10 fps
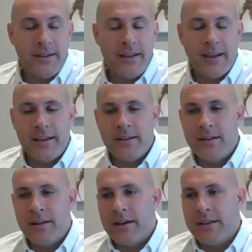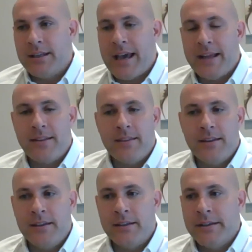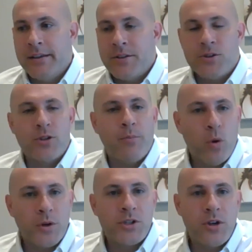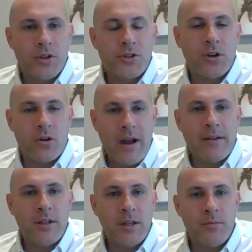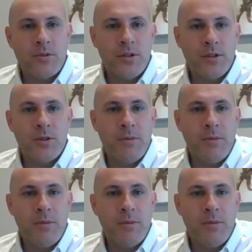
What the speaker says: And he had the support structure around him to